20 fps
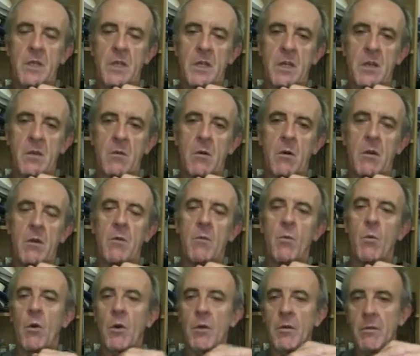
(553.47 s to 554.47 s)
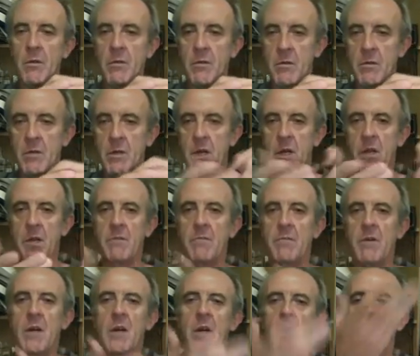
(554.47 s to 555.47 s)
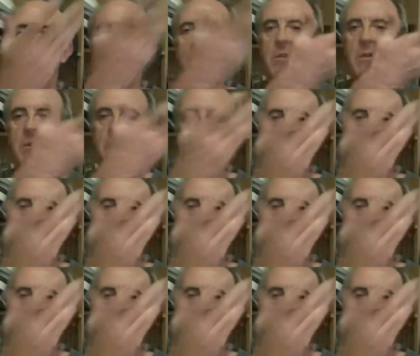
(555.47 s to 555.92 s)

getting water. Cutting vines,